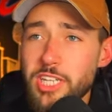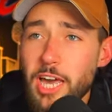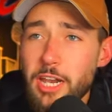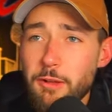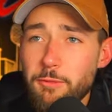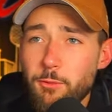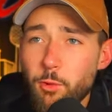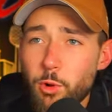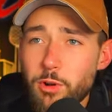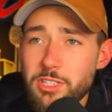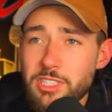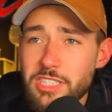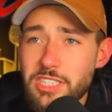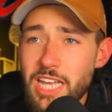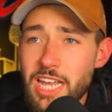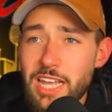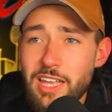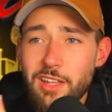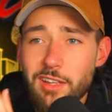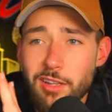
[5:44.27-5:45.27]
out of Florida
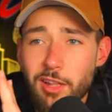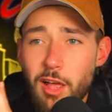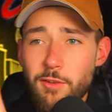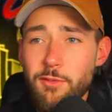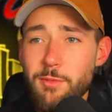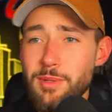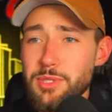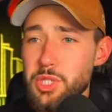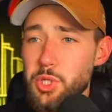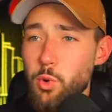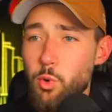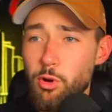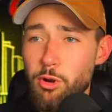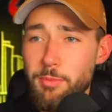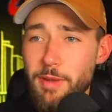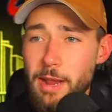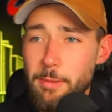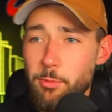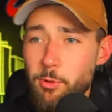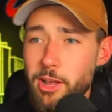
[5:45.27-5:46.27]
State. Love him as a
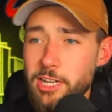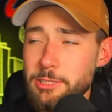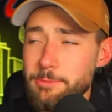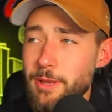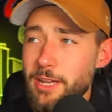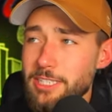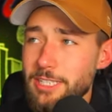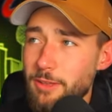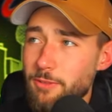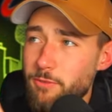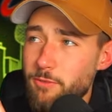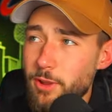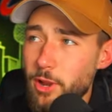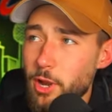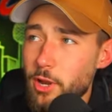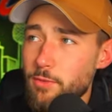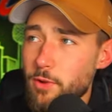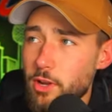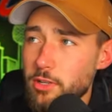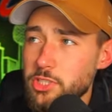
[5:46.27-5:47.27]
cornerback prospect.
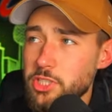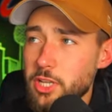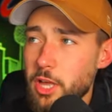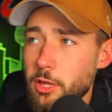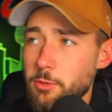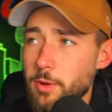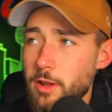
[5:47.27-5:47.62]
Very, very solid